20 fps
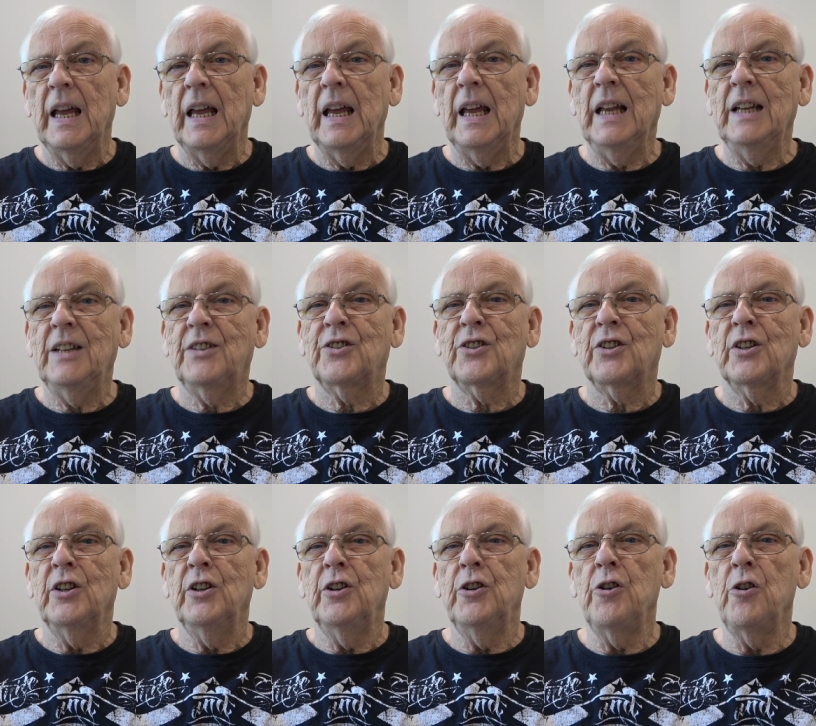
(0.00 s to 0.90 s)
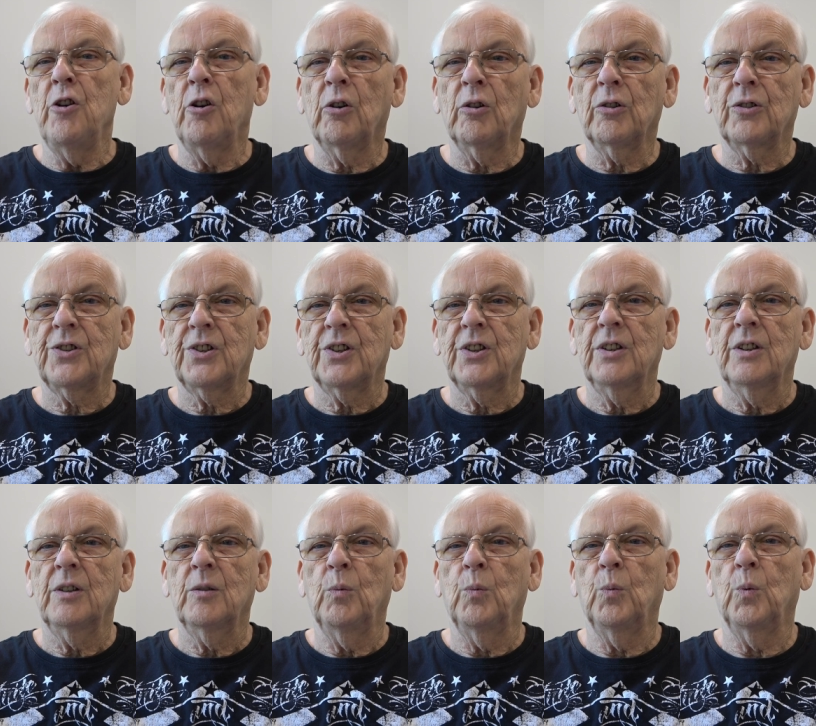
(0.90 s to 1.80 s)
it's not
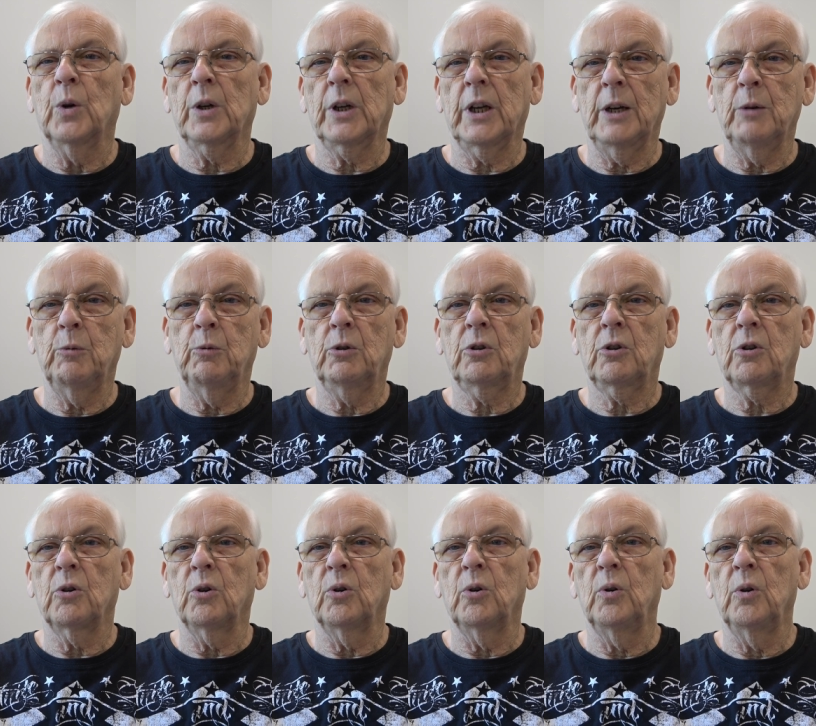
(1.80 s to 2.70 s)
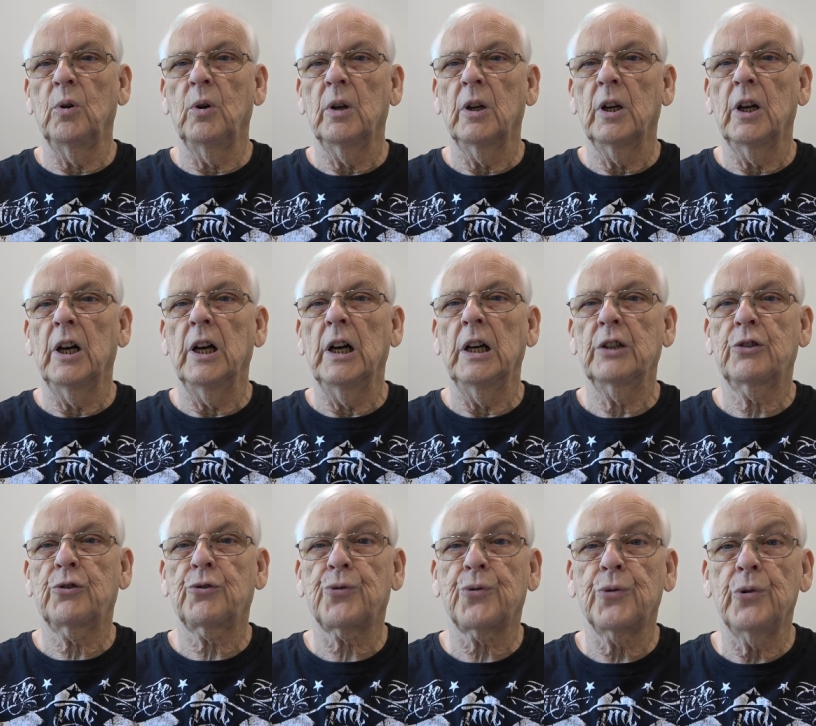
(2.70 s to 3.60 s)
what I would call a
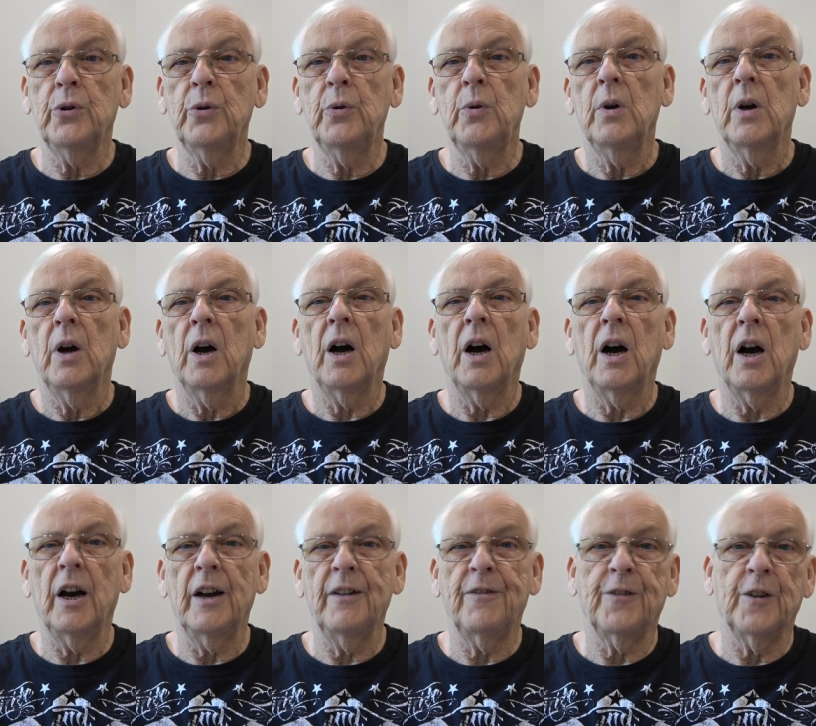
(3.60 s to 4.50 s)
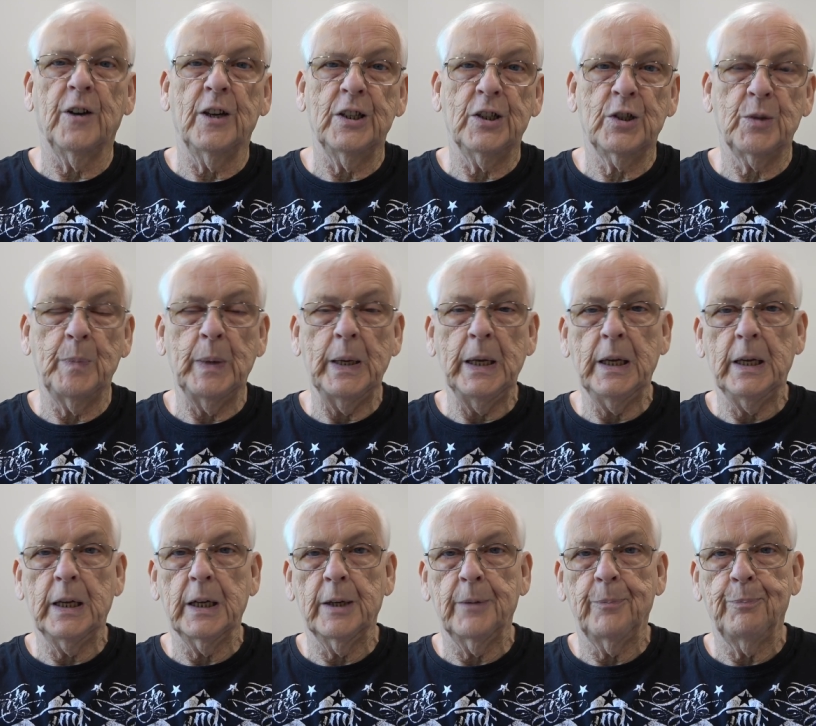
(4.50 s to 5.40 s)
true hi-fi
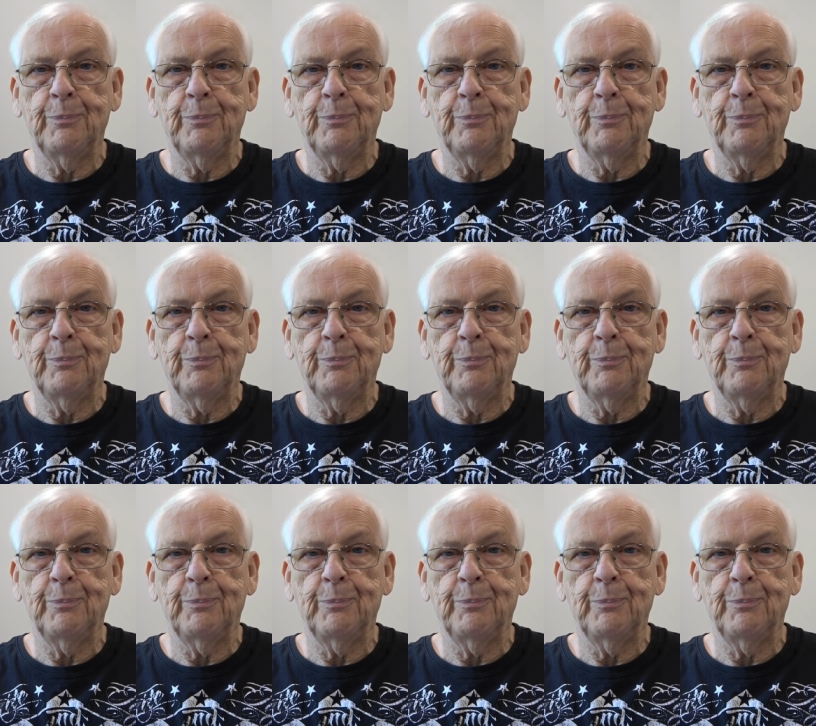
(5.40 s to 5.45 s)
speaker.